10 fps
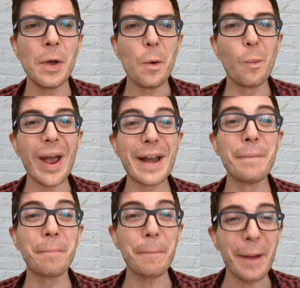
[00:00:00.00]

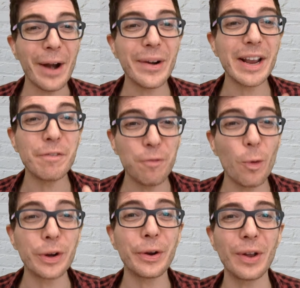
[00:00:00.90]
when preparing
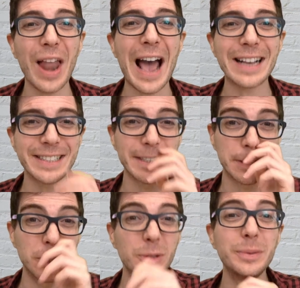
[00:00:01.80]
for your
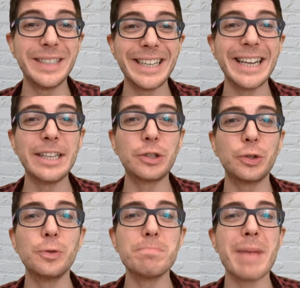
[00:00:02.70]
classes, you need
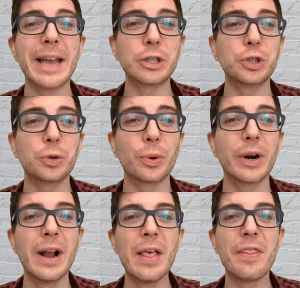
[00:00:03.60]
to make
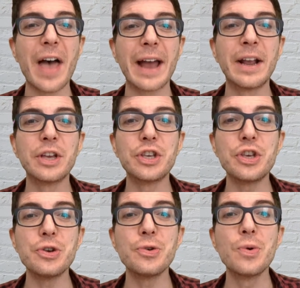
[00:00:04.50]
sure that
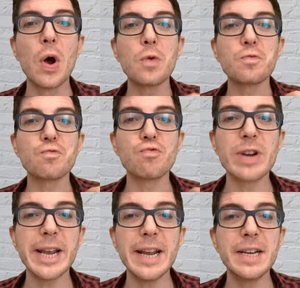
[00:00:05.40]
you
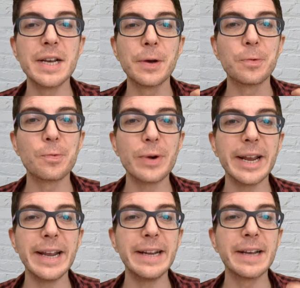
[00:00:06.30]
read,
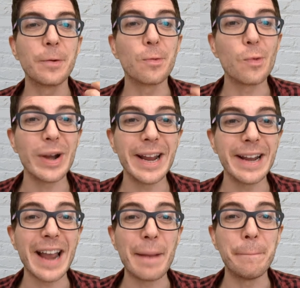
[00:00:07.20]
read,
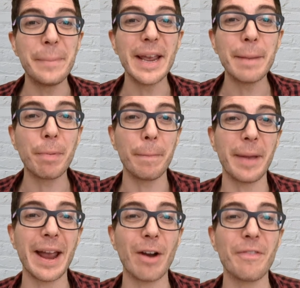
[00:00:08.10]
read, and be
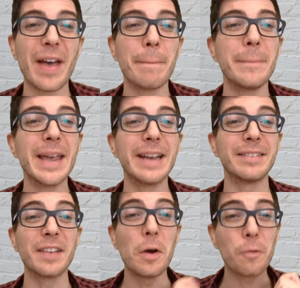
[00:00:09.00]
prepared. That
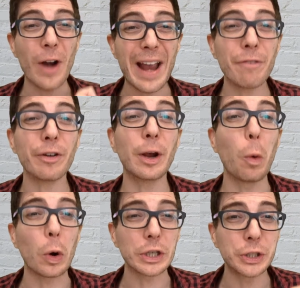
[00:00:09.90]
means for every
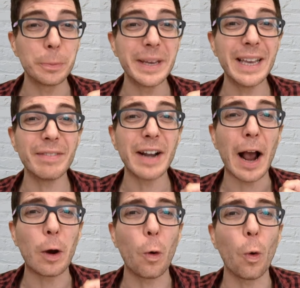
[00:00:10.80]
course, you'll be given
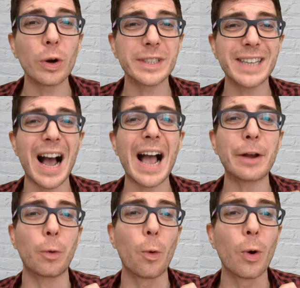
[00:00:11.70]
a course
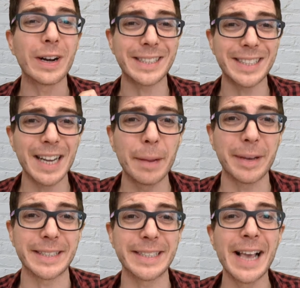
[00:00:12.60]
guide or a
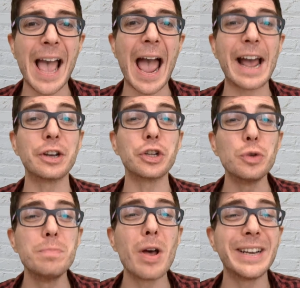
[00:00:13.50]
syllabus, and
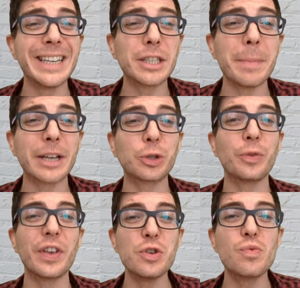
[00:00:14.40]
you need to make sure
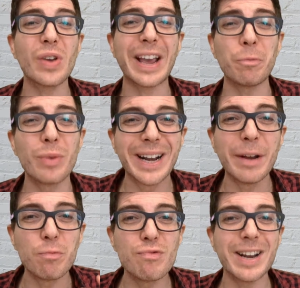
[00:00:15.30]
that you really,
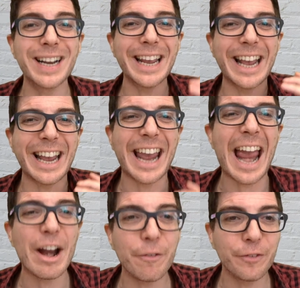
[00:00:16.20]
really
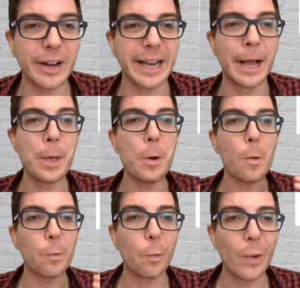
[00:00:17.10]
carefully
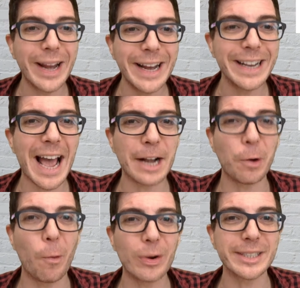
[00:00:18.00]
read that
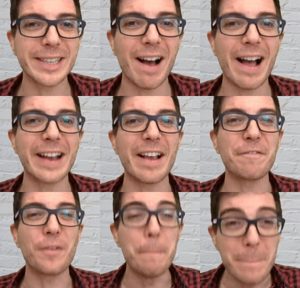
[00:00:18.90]
course guide,
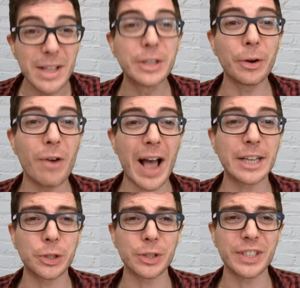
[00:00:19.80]

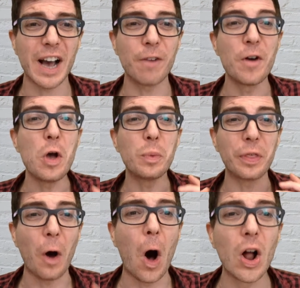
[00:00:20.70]
familiarize yourself with
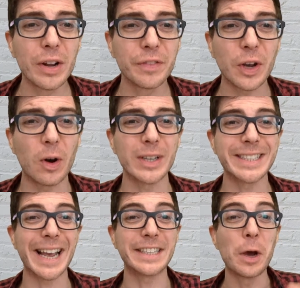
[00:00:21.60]
all of the
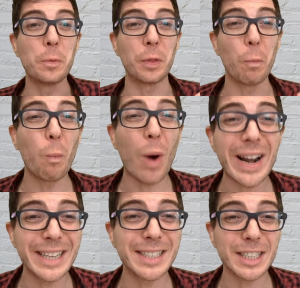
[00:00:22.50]
content, with what
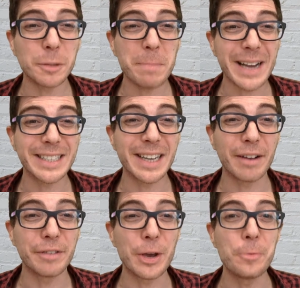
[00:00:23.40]
is expected
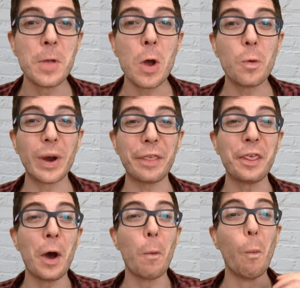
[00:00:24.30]
of you, with
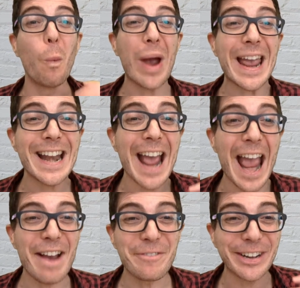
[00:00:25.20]
when
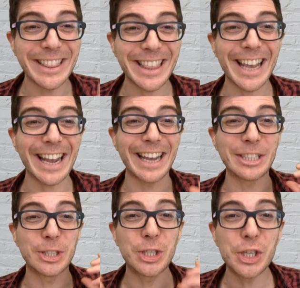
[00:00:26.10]
everything
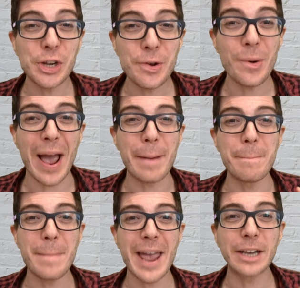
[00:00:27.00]
is due,
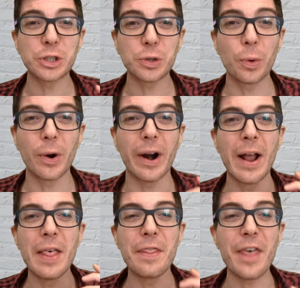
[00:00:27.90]
and make sure
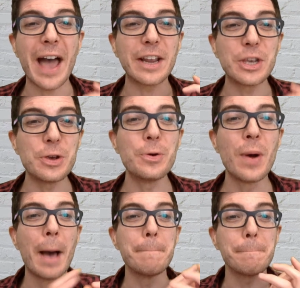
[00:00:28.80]
that
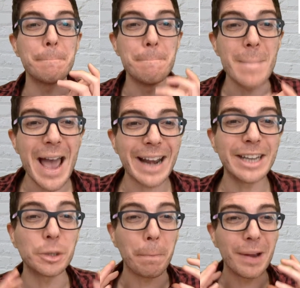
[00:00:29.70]
you
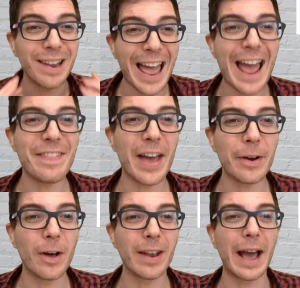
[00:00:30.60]
manage, plan that
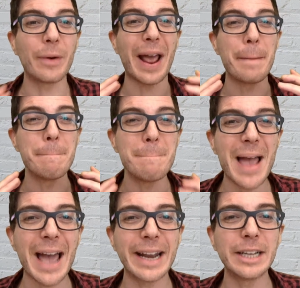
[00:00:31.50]
all out, and
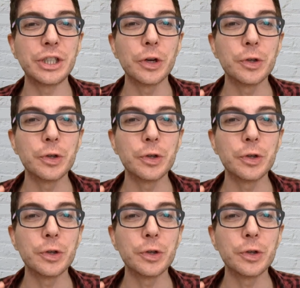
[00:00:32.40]
manage